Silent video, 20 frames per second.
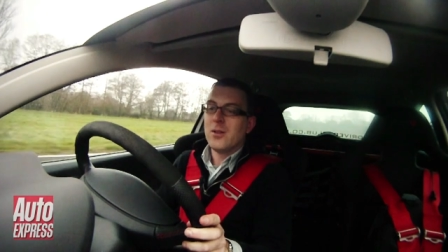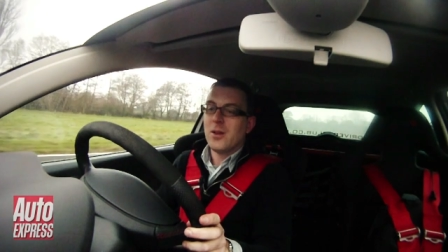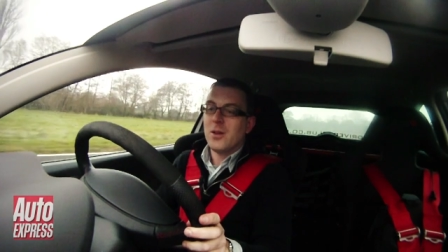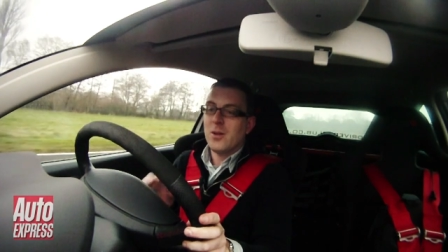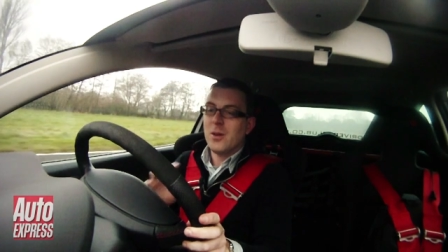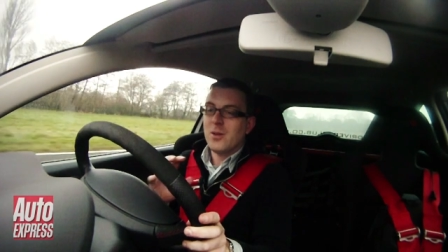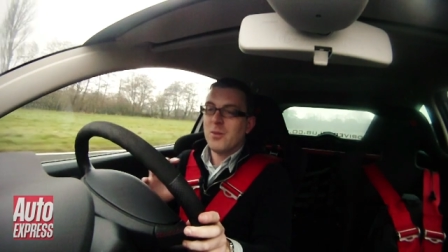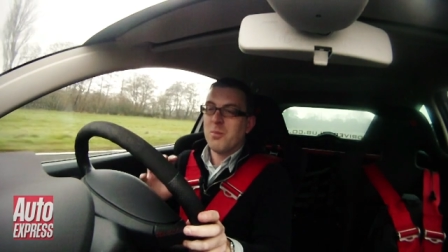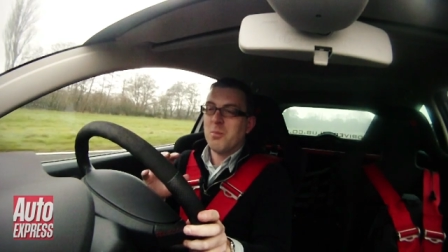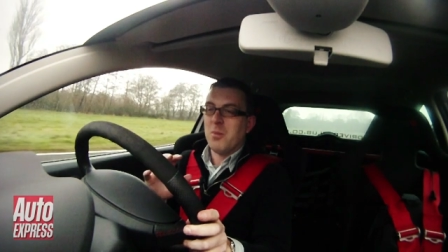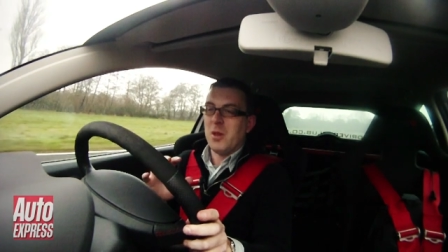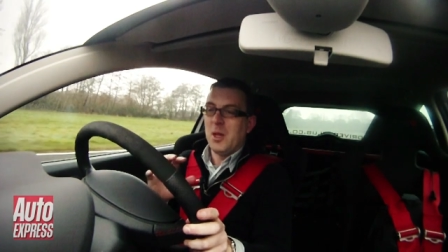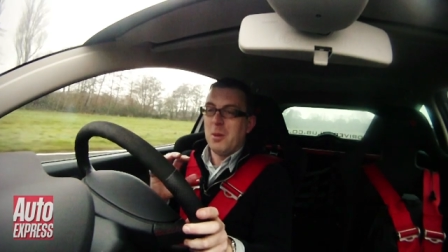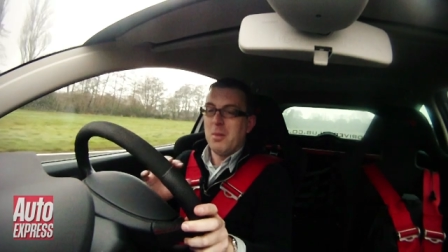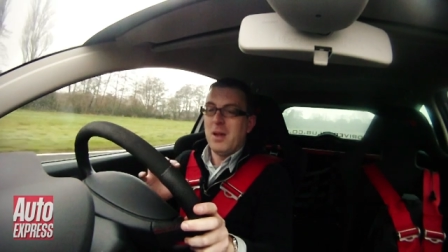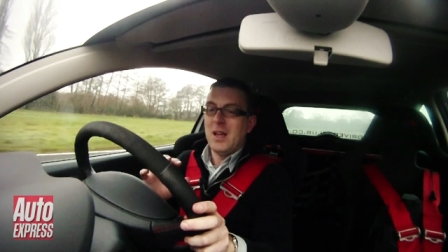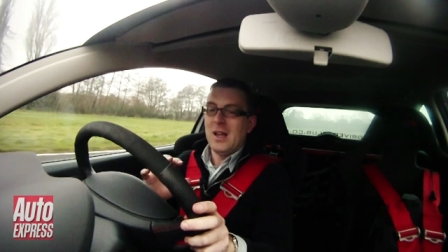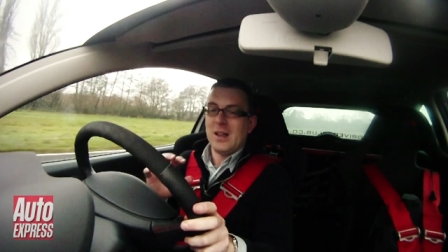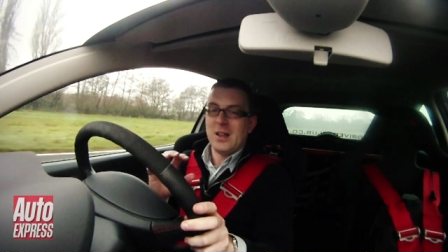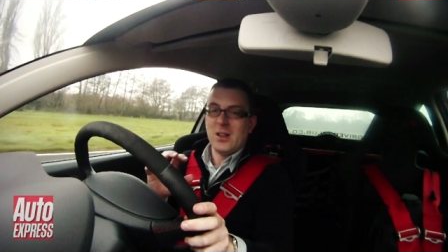So
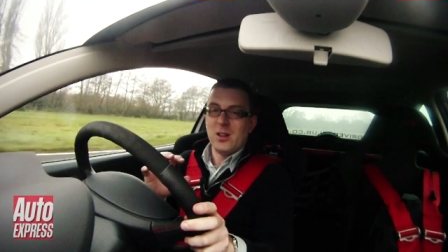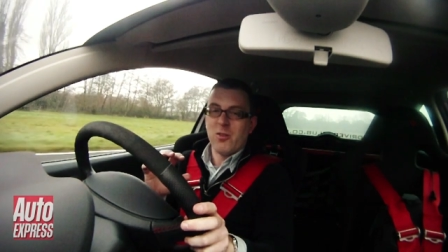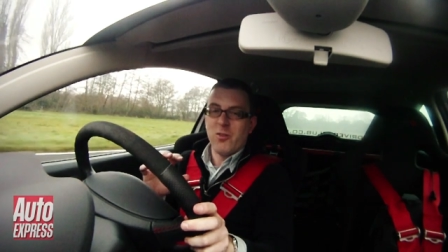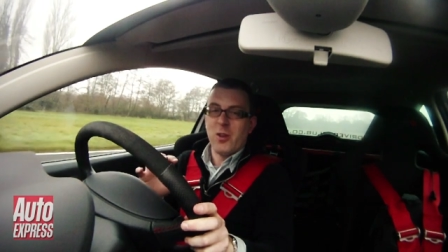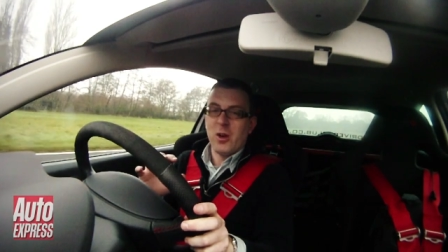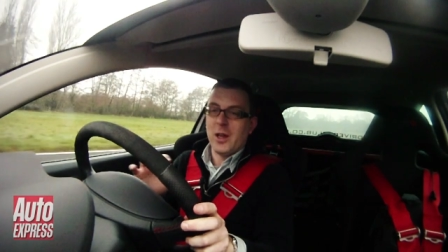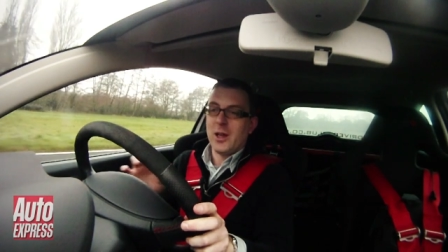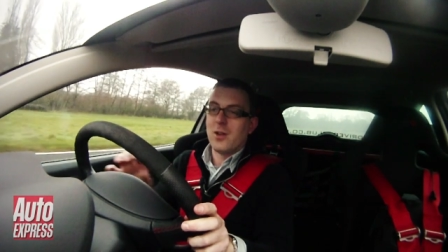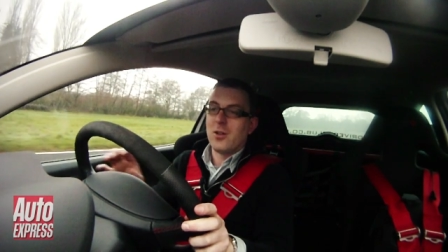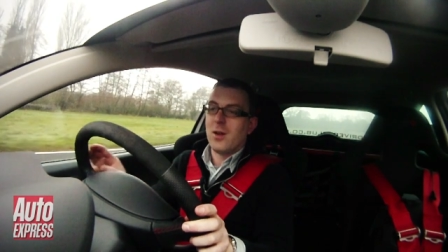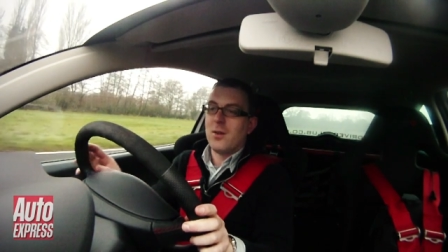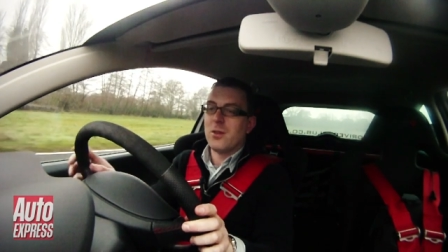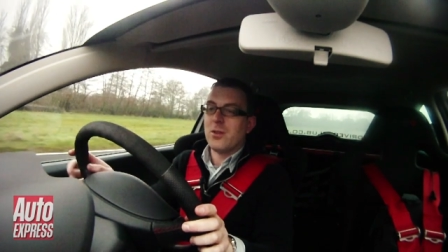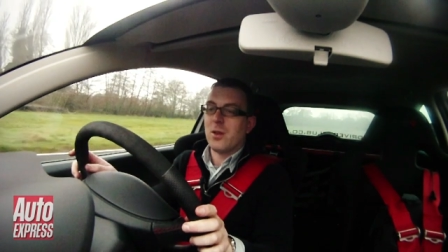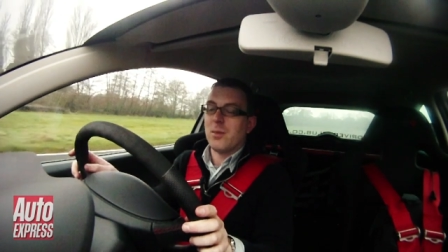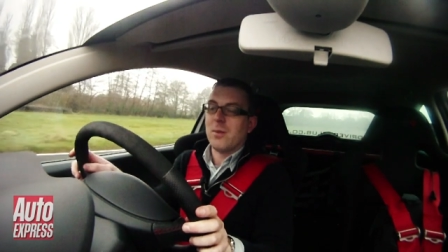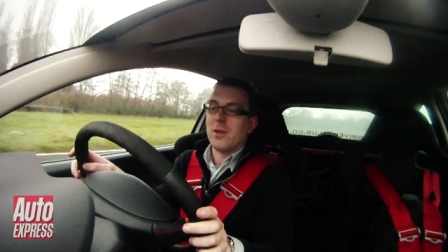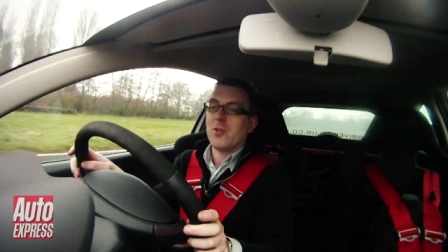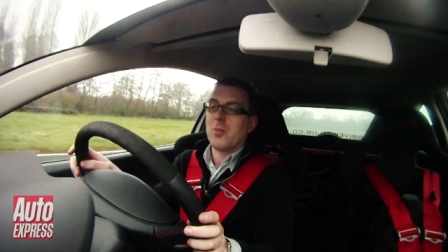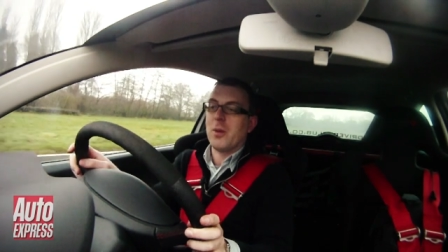immediately you feel like you're
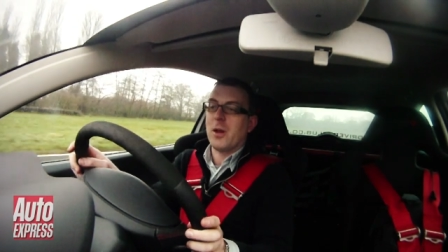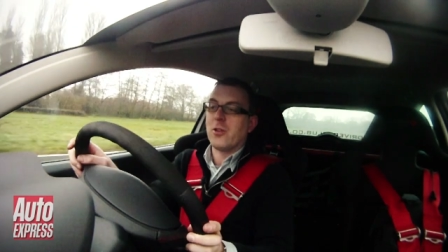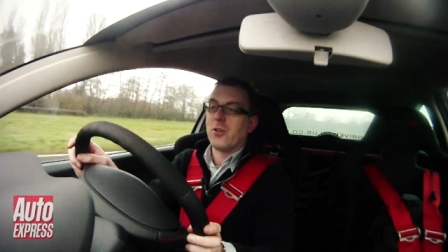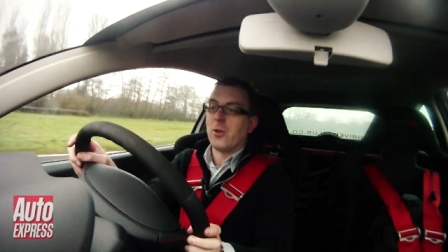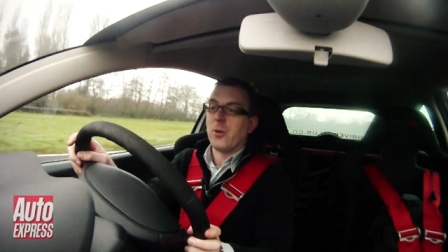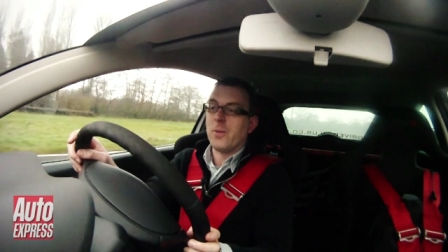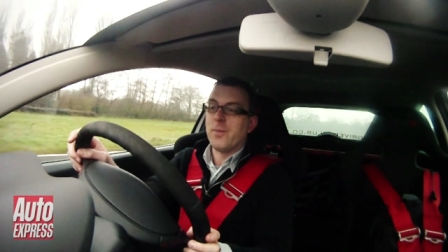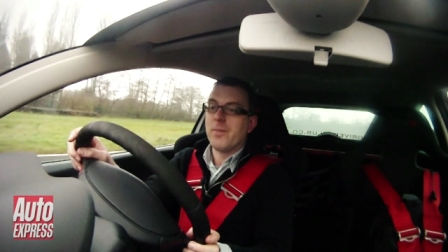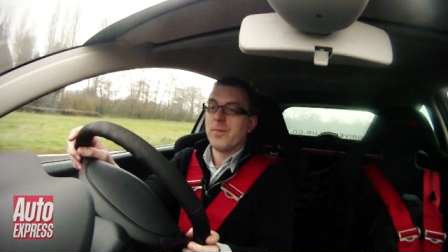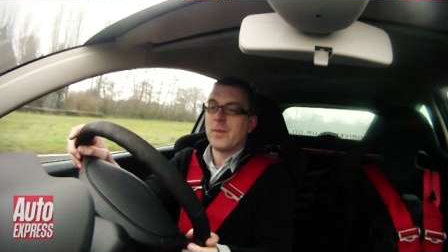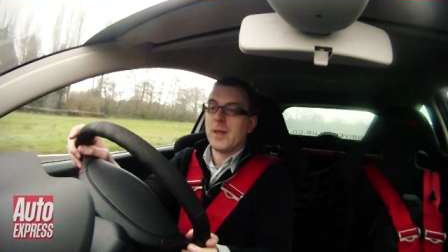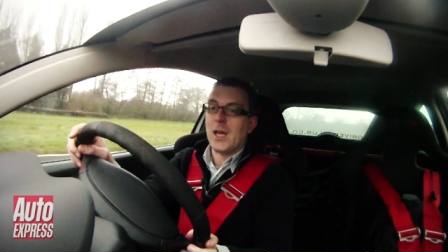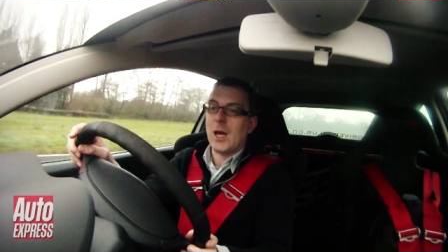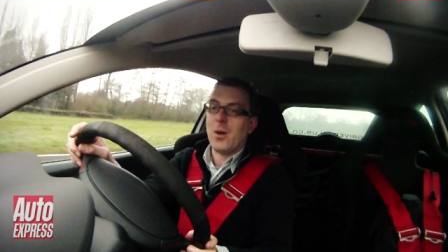driving something special.